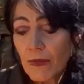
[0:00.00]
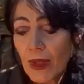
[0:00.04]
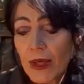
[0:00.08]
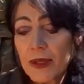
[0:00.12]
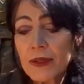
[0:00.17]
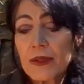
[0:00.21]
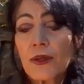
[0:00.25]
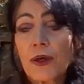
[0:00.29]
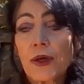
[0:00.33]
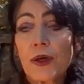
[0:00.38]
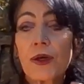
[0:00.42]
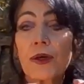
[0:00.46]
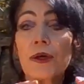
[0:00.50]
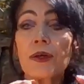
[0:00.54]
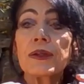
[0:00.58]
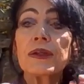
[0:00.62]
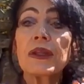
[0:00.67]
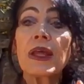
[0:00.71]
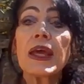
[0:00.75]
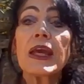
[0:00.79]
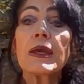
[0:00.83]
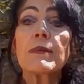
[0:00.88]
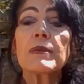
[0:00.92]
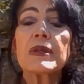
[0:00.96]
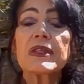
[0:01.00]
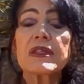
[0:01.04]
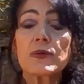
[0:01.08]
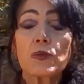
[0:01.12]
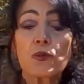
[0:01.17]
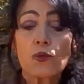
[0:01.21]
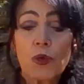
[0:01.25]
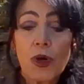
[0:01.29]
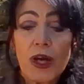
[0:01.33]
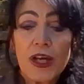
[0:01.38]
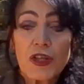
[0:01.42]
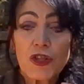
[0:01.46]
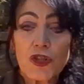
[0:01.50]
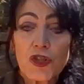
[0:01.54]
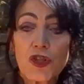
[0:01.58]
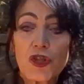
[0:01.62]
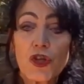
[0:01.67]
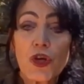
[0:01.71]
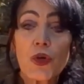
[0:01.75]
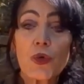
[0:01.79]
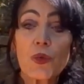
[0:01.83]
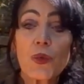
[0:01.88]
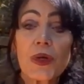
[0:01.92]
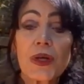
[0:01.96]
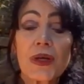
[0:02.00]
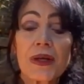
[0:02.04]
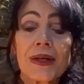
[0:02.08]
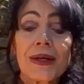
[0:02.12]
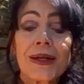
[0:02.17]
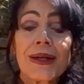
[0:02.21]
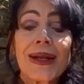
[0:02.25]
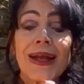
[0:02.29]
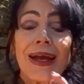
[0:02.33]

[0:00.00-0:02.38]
and her name is Wayshower,